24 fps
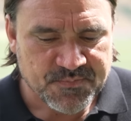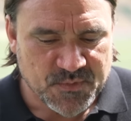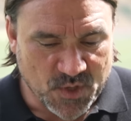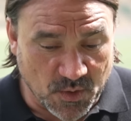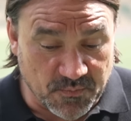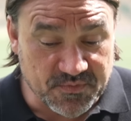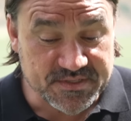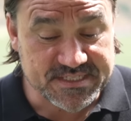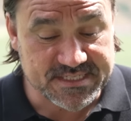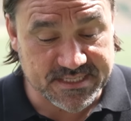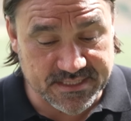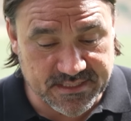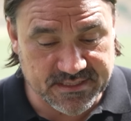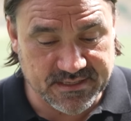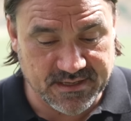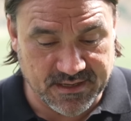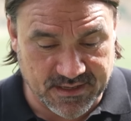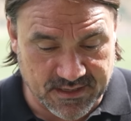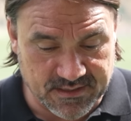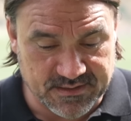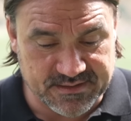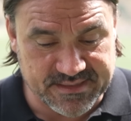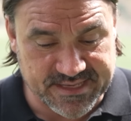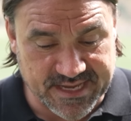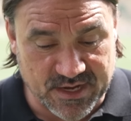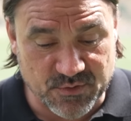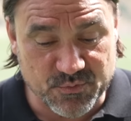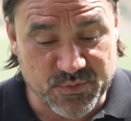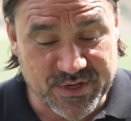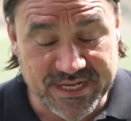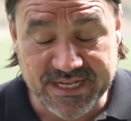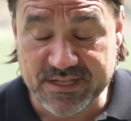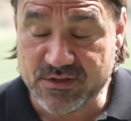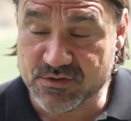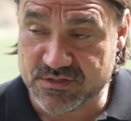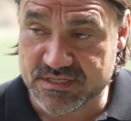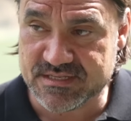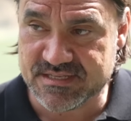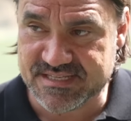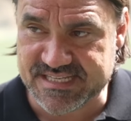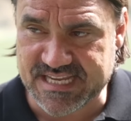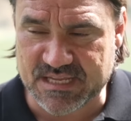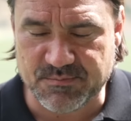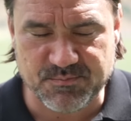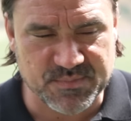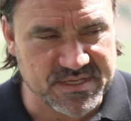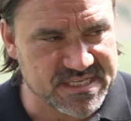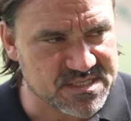Obviously, they are really good in
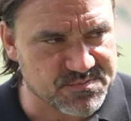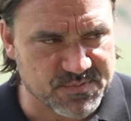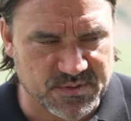set piece,